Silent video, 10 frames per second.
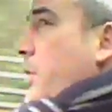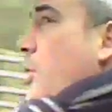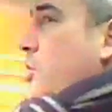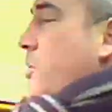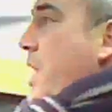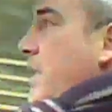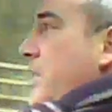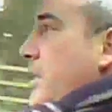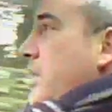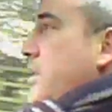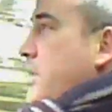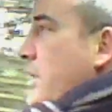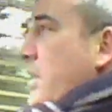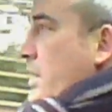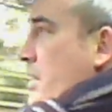the
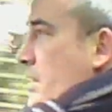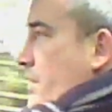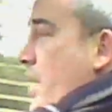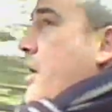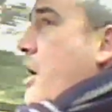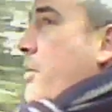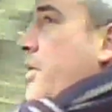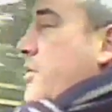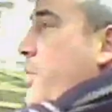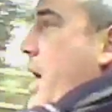automatics they come into